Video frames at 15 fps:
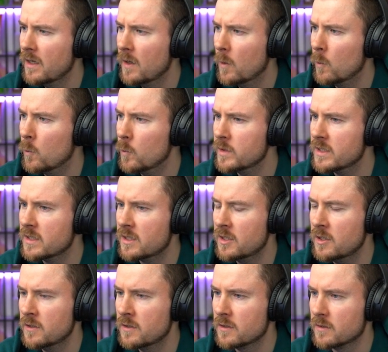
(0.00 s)
we
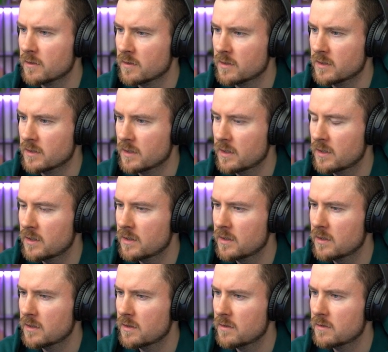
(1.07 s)
could
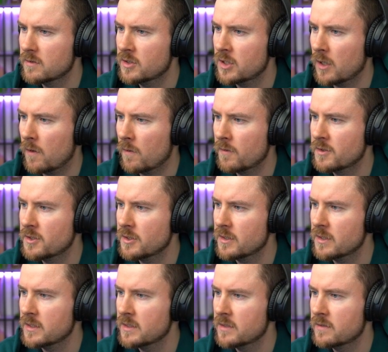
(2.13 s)
uh, charge
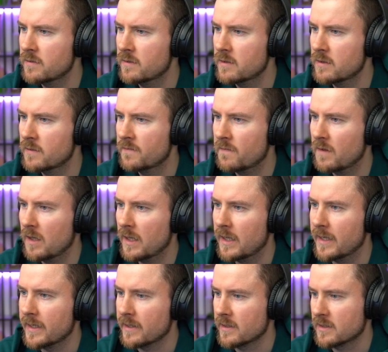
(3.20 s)
into the
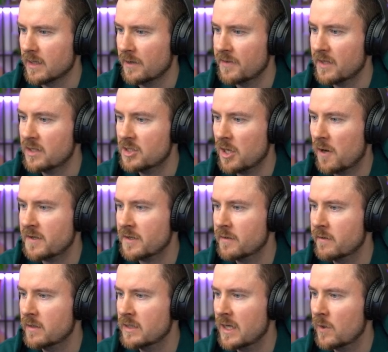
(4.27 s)
flanks. I think charging
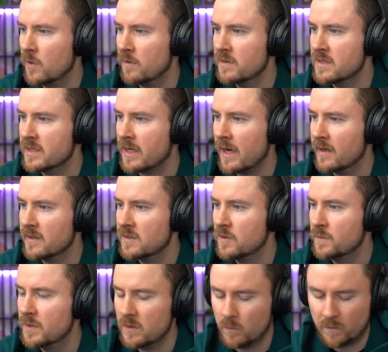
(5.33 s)
into the town hall is kind of
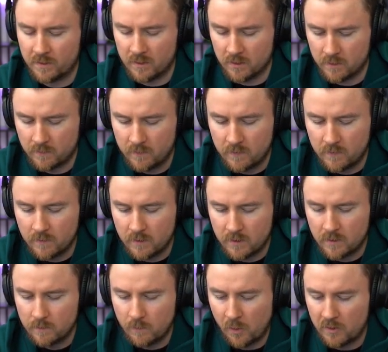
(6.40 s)
stupid with the
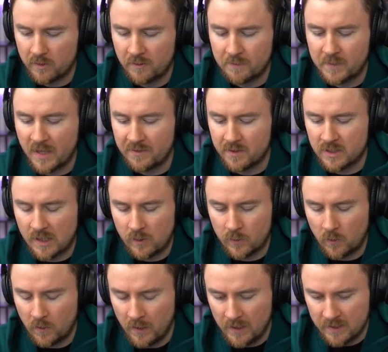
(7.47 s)
monolith behind the town
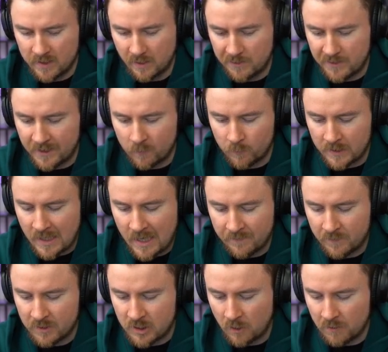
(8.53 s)
hall. So I think we have
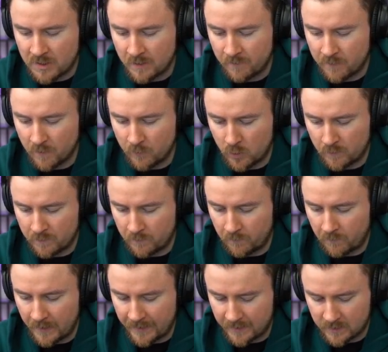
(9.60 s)
to charge in from one of the
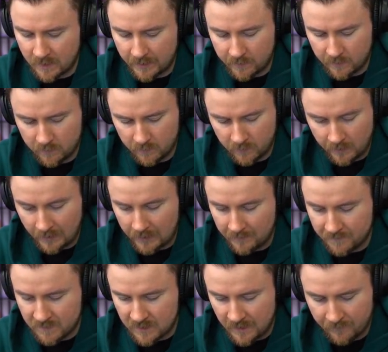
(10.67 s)
flanks, like
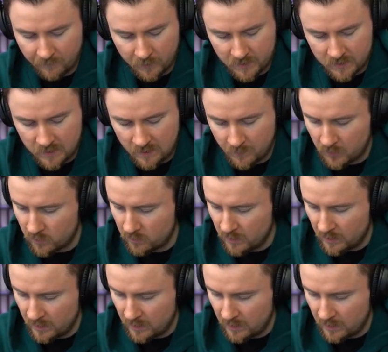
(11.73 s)
left side, for example.